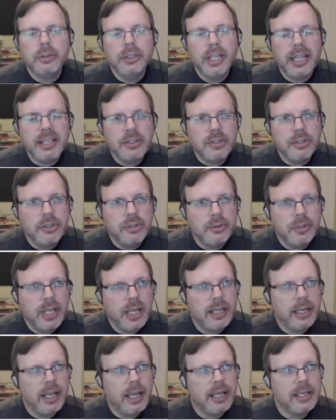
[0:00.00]
let's do
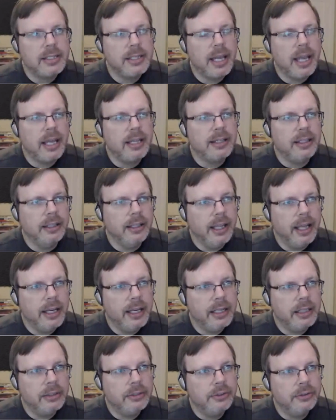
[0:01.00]
that as
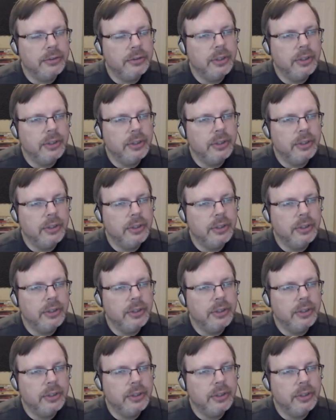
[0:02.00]
athletics,